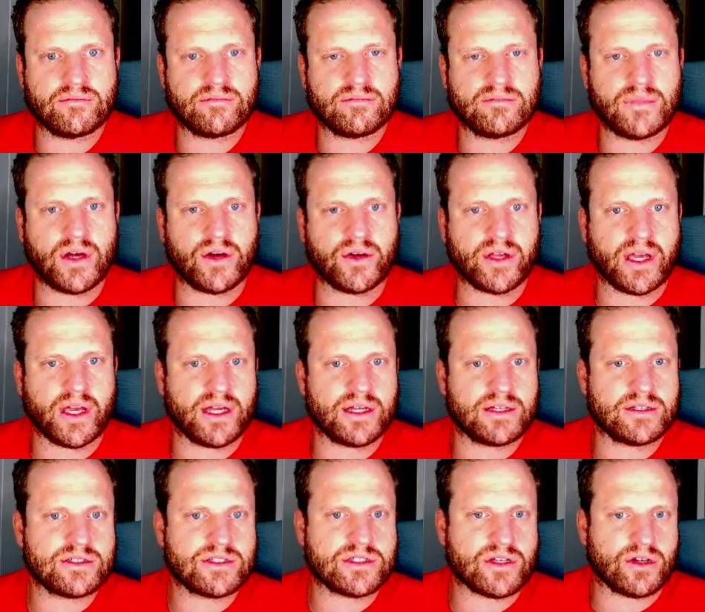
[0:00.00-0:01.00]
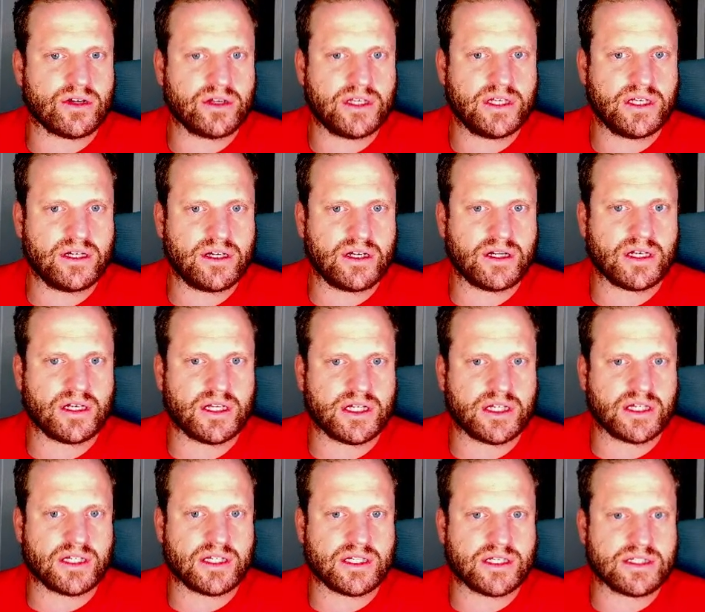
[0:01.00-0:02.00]
Okay, so here
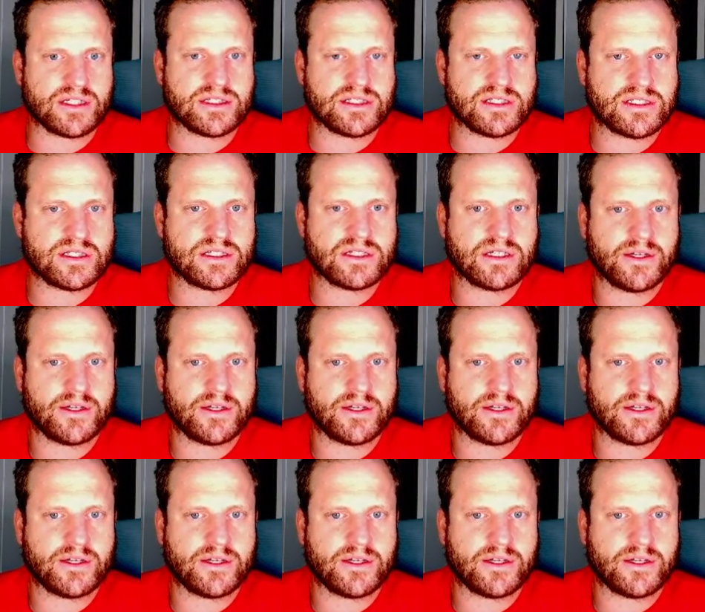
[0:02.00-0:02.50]
is,